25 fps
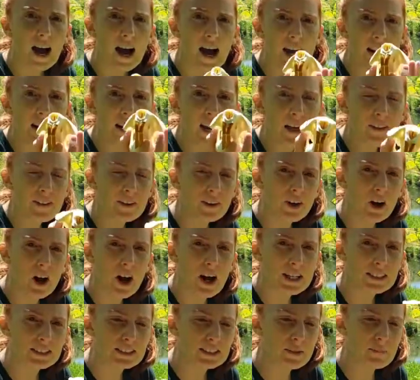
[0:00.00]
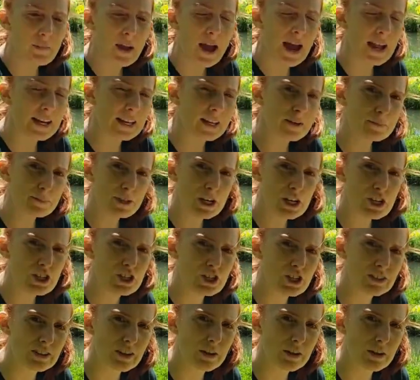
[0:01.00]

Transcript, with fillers: Another awesome adaptation